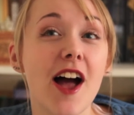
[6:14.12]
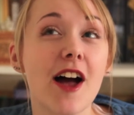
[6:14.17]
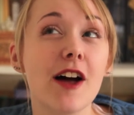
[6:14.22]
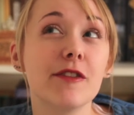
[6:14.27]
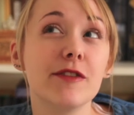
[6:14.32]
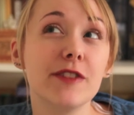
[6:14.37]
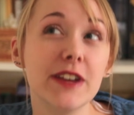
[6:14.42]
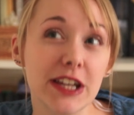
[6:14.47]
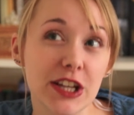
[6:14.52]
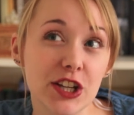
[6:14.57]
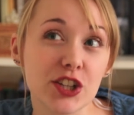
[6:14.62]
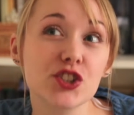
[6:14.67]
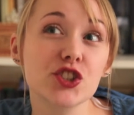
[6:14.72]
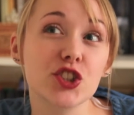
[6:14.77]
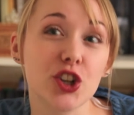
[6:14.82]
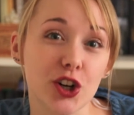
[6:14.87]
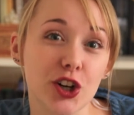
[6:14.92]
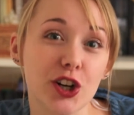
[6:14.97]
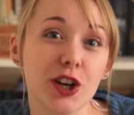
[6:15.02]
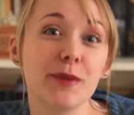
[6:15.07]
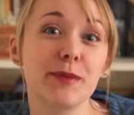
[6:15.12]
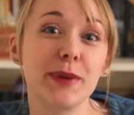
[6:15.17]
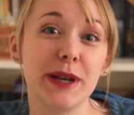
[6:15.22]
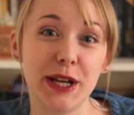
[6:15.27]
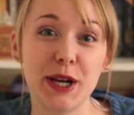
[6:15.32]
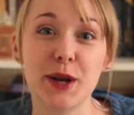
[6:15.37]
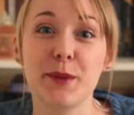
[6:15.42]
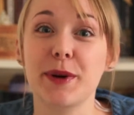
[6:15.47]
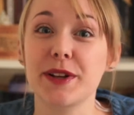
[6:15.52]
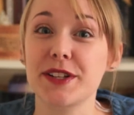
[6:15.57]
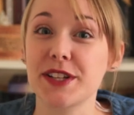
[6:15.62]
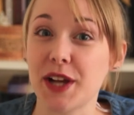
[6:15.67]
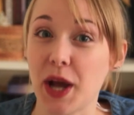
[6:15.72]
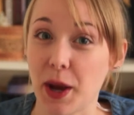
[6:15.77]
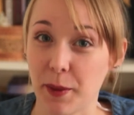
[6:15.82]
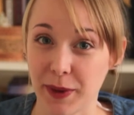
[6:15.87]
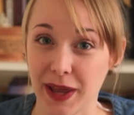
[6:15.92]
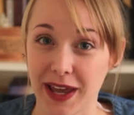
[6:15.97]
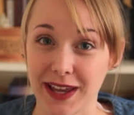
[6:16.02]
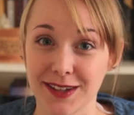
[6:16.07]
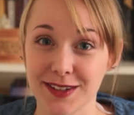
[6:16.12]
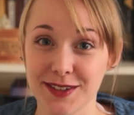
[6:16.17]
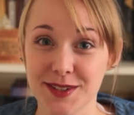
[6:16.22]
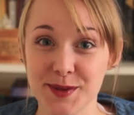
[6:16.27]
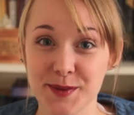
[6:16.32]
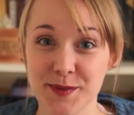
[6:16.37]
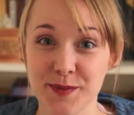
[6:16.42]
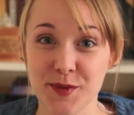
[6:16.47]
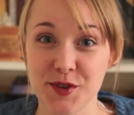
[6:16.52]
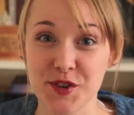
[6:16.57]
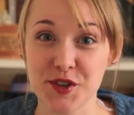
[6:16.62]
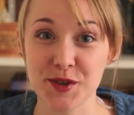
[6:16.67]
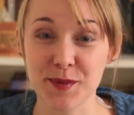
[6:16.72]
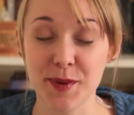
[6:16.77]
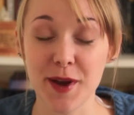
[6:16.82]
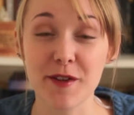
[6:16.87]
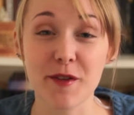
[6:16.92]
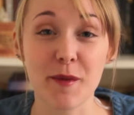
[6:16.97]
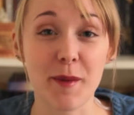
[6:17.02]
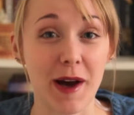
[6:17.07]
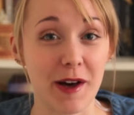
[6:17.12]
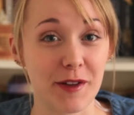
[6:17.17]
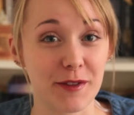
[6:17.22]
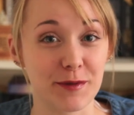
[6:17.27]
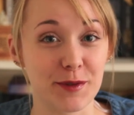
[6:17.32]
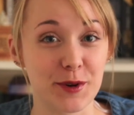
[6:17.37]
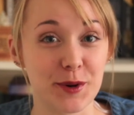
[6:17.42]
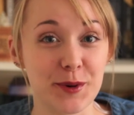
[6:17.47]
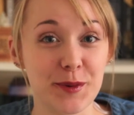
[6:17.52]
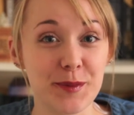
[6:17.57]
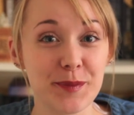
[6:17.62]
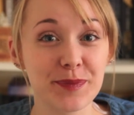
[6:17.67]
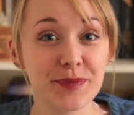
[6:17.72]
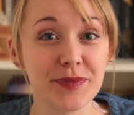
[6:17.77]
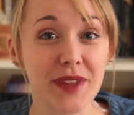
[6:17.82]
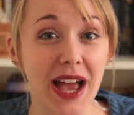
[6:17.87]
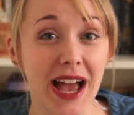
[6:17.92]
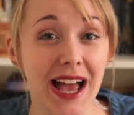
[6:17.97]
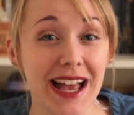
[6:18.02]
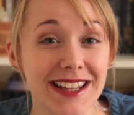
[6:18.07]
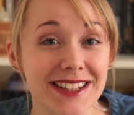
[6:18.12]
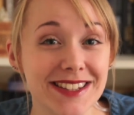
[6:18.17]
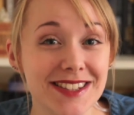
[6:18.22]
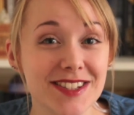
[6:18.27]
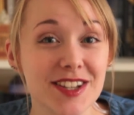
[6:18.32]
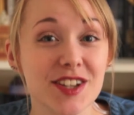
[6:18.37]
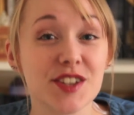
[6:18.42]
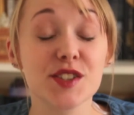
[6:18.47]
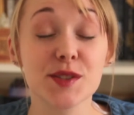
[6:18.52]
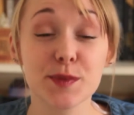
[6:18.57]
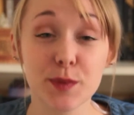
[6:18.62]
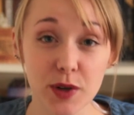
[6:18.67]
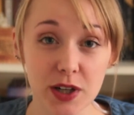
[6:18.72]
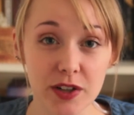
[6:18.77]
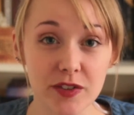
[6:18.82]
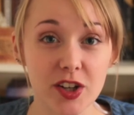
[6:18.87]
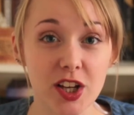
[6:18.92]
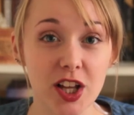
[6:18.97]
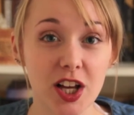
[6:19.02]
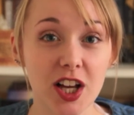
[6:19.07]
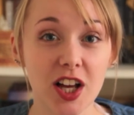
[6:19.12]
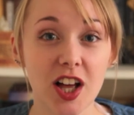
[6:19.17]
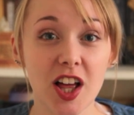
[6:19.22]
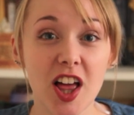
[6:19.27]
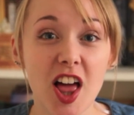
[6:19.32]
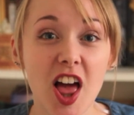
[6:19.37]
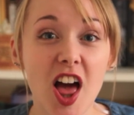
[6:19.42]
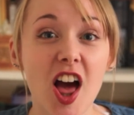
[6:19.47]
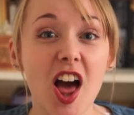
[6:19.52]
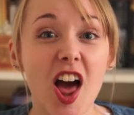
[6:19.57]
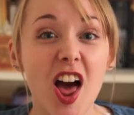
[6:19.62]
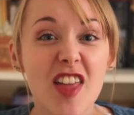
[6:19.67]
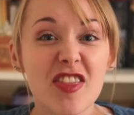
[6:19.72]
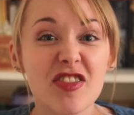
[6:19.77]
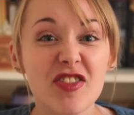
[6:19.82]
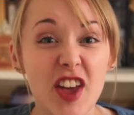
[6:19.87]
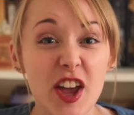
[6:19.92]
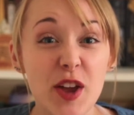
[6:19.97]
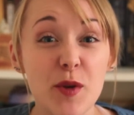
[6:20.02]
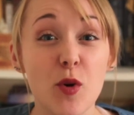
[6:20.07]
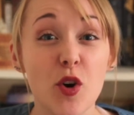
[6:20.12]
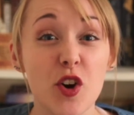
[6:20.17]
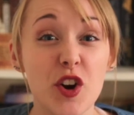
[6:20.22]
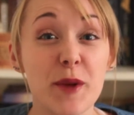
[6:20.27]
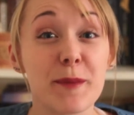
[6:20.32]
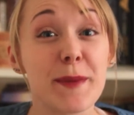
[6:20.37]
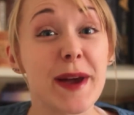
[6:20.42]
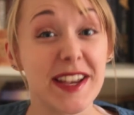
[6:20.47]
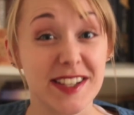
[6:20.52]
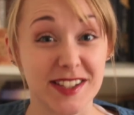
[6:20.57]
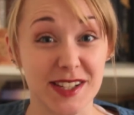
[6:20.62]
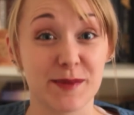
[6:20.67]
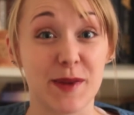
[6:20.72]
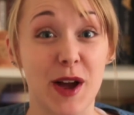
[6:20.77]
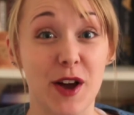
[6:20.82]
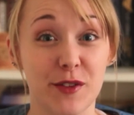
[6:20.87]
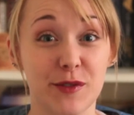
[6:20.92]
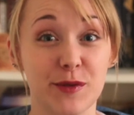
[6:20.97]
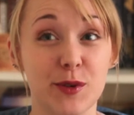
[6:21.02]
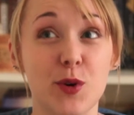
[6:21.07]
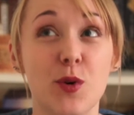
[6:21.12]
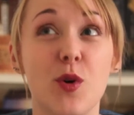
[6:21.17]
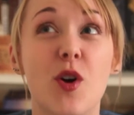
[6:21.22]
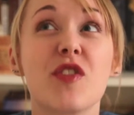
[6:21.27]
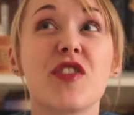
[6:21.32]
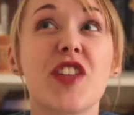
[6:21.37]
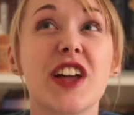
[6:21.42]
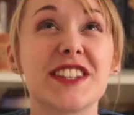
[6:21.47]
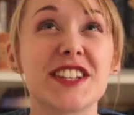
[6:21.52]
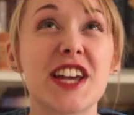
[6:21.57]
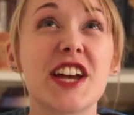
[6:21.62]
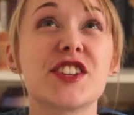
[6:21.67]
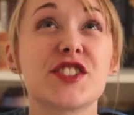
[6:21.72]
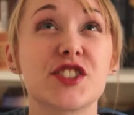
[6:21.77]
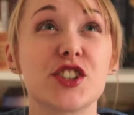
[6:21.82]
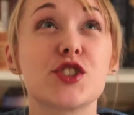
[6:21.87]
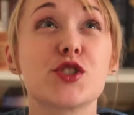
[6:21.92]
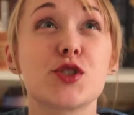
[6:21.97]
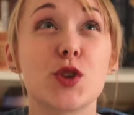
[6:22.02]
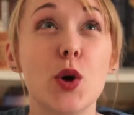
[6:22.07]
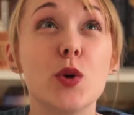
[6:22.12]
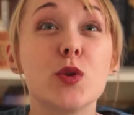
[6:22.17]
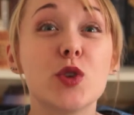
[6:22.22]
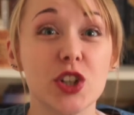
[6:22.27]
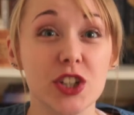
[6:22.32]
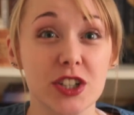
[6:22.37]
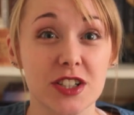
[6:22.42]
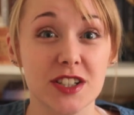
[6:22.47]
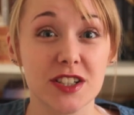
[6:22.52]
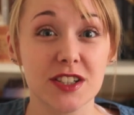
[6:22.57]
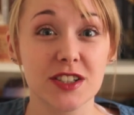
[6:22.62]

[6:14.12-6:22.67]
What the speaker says: vegan chocolate peanut butter cupcakes, which is a bit of a mouthful, and spoiler alert, they were an amazing mouthful. They tasted so good,